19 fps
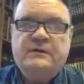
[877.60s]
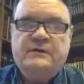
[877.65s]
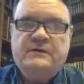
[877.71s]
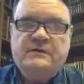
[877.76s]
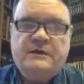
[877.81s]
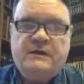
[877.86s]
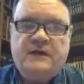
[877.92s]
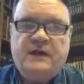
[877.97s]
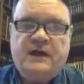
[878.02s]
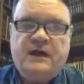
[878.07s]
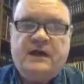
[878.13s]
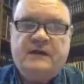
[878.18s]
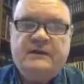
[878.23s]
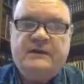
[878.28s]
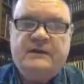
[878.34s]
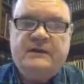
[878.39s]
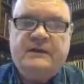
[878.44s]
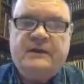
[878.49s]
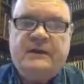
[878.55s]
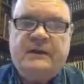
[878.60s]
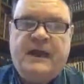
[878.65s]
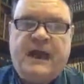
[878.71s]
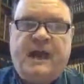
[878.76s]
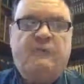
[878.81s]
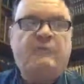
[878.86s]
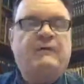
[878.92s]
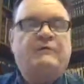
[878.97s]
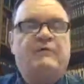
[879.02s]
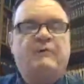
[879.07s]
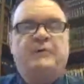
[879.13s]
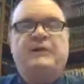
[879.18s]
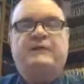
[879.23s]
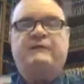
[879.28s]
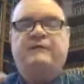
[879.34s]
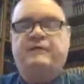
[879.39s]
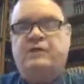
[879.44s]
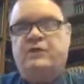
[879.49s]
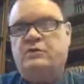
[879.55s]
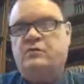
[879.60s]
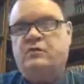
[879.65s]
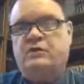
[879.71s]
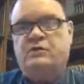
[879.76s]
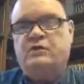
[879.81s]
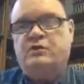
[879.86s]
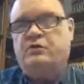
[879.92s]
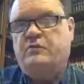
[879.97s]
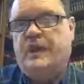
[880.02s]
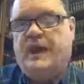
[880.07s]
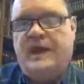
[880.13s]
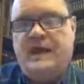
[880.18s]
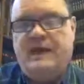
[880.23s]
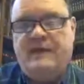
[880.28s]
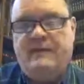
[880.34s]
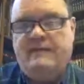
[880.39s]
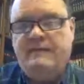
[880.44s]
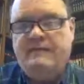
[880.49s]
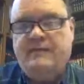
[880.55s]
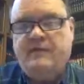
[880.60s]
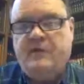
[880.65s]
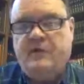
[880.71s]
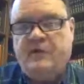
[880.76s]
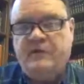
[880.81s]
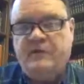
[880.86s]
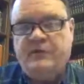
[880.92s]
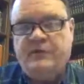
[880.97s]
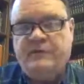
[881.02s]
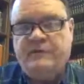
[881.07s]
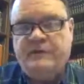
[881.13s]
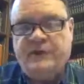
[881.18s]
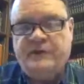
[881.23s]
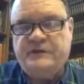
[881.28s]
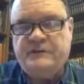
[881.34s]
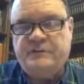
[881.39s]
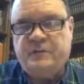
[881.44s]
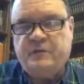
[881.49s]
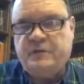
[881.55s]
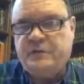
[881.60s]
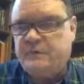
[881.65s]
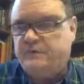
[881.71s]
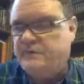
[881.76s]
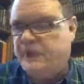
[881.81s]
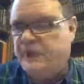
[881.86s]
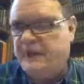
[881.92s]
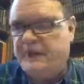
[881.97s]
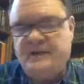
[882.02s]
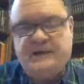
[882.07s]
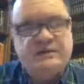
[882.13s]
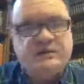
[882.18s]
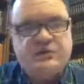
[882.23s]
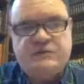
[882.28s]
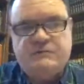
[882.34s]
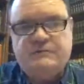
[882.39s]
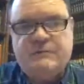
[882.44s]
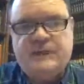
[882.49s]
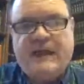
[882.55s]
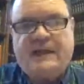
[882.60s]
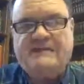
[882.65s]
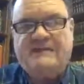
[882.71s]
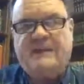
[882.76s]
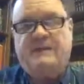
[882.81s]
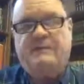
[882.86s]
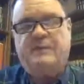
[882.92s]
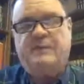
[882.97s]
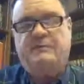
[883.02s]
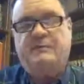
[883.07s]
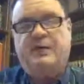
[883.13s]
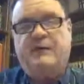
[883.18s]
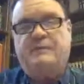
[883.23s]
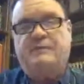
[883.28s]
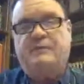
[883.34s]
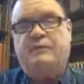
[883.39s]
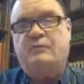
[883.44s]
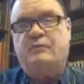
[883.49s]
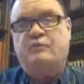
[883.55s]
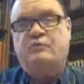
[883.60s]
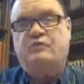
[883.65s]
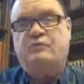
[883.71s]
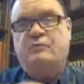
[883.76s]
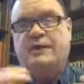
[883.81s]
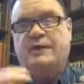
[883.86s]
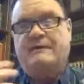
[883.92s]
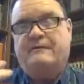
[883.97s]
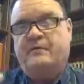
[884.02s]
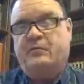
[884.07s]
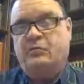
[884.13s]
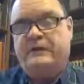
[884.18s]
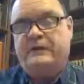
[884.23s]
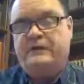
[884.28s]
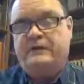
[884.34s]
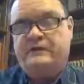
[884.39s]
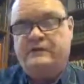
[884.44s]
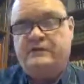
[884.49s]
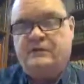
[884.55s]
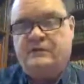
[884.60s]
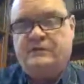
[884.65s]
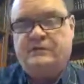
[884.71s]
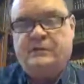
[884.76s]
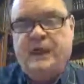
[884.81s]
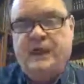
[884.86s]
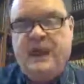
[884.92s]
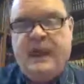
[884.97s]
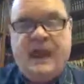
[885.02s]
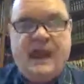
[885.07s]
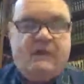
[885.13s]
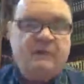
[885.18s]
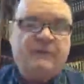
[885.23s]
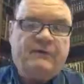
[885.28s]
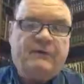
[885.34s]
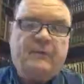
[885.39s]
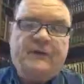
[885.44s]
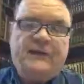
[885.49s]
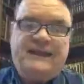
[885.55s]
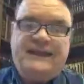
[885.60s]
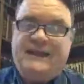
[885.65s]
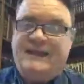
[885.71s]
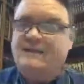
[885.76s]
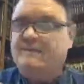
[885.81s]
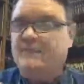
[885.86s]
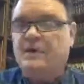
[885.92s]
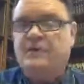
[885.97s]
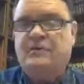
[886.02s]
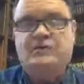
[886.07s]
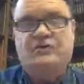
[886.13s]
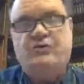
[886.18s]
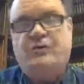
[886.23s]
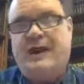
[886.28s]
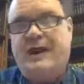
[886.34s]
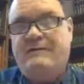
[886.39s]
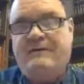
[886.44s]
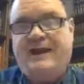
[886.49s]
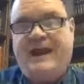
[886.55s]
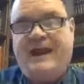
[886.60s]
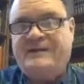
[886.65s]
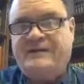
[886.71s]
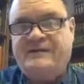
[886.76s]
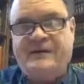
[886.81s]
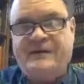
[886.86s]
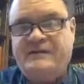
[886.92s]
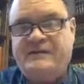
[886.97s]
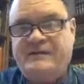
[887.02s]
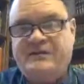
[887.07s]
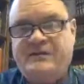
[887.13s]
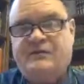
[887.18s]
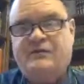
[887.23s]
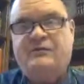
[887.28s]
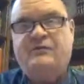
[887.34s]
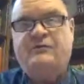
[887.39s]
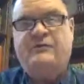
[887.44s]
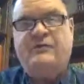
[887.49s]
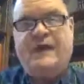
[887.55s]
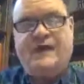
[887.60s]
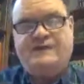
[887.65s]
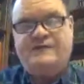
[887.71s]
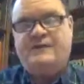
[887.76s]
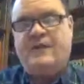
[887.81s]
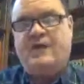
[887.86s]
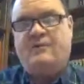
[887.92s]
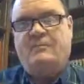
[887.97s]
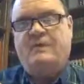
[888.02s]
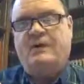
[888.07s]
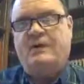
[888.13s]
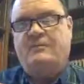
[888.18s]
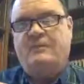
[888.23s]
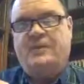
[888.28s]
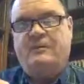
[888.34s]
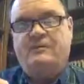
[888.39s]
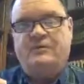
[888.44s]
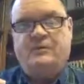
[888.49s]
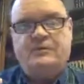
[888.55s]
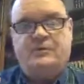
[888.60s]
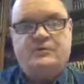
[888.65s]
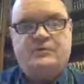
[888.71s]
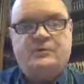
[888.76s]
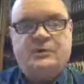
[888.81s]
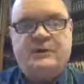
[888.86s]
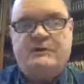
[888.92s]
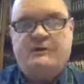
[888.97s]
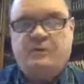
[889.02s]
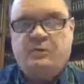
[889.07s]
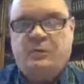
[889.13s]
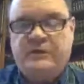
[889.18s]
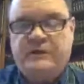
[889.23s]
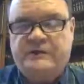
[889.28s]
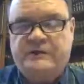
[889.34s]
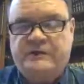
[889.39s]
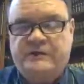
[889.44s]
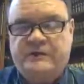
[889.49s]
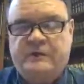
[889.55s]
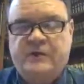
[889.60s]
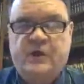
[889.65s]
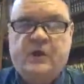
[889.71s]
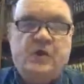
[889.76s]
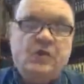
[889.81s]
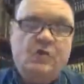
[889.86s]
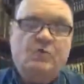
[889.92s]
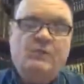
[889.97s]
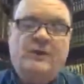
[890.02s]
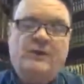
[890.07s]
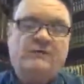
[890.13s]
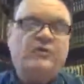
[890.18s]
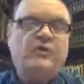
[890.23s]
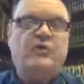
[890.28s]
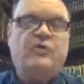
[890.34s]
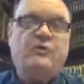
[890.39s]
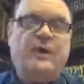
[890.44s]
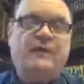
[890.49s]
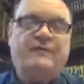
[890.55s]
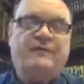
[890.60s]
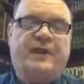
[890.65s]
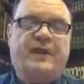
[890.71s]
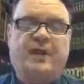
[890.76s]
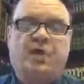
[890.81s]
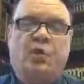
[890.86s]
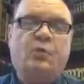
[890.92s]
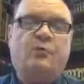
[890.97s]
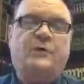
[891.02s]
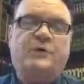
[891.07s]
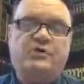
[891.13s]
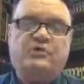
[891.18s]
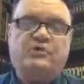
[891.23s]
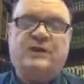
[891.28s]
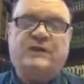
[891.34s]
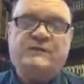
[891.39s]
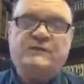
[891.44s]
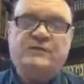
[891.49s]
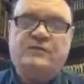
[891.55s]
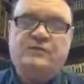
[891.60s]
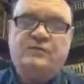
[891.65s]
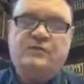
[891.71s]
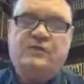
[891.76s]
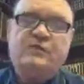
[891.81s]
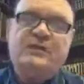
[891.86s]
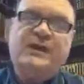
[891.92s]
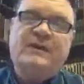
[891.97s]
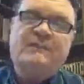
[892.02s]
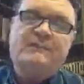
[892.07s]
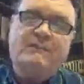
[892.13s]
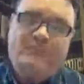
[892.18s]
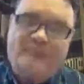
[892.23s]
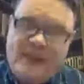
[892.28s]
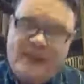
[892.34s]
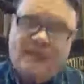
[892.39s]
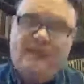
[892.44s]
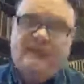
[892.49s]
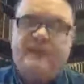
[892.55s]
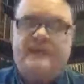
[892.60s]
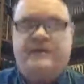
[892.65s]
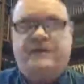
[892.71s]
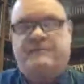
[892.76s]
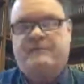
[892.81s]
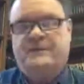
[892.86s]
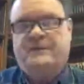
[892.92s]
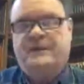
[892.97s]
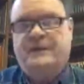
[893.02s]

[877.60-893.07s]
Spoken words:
to God. However many viewers you have on your Facebook page, that's how many people you should be able to witness to. However many emails you have access to, that's how many people you should be able to witness to. Whomever you have a home address to, you can mail them